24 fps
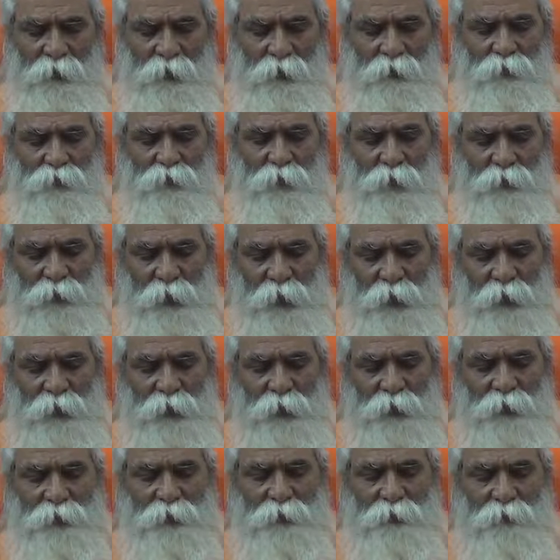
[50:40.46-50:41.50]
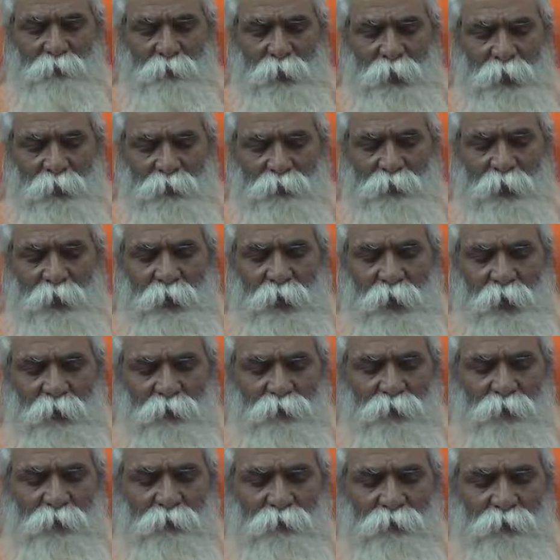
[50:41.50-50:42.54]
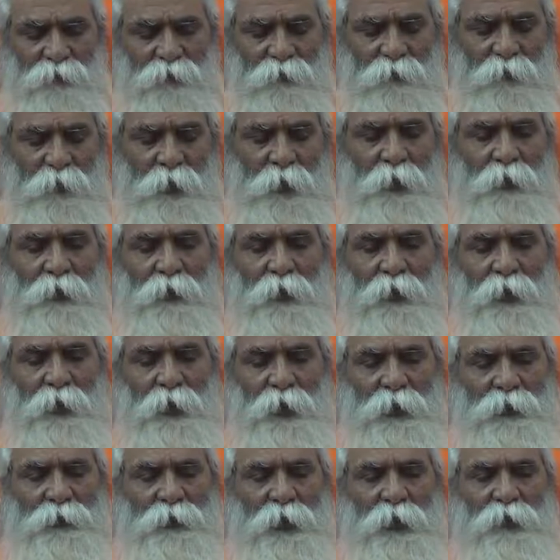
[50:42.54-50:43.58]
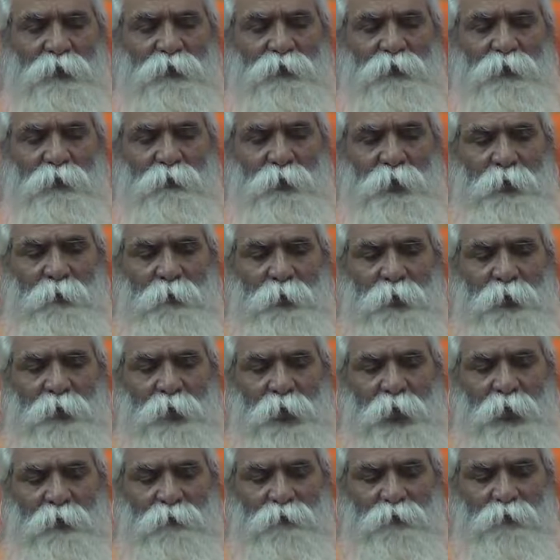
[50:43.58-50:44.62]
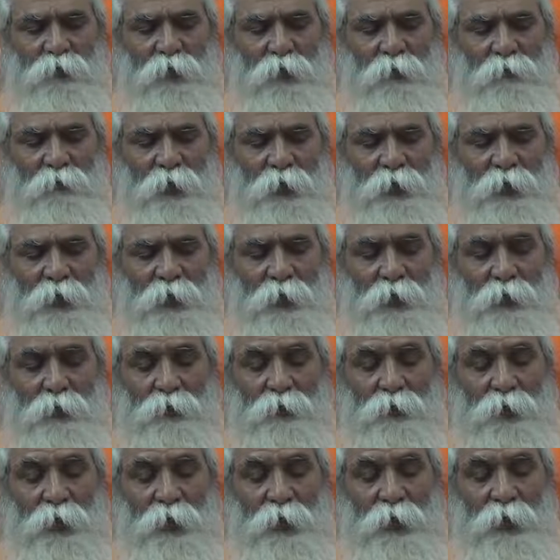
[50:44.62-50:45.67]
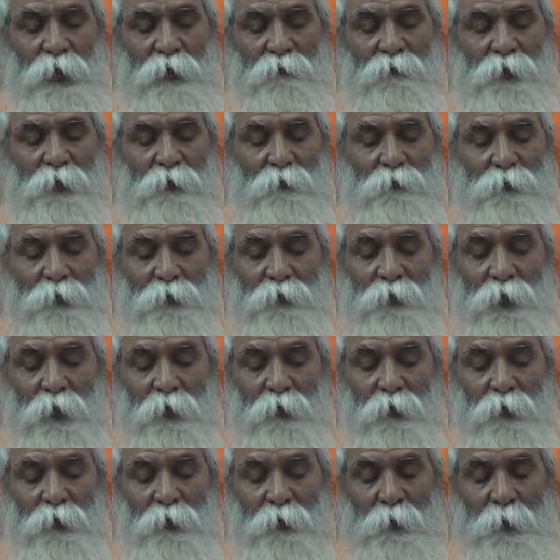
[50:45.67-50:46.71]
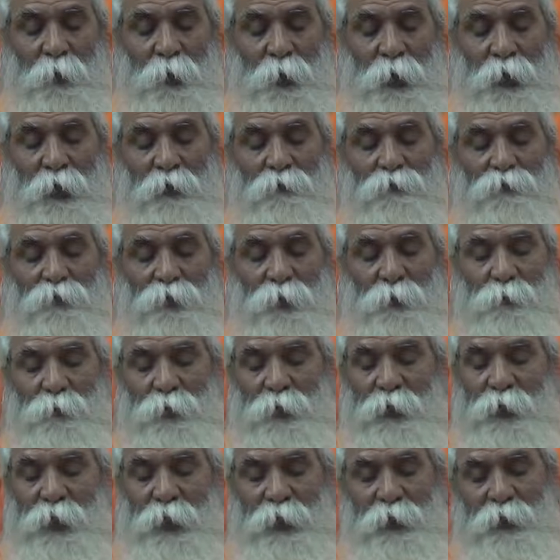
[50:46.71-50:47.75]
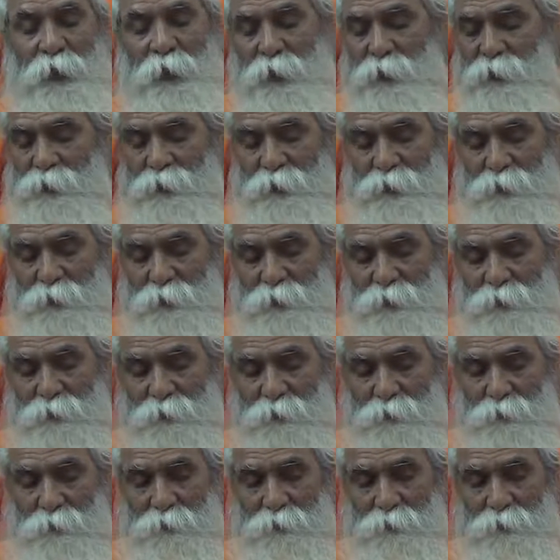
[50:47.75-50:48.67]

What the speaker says: The societies makes the nations. The nations will be transformed into the loving brotherhood and family-like nations.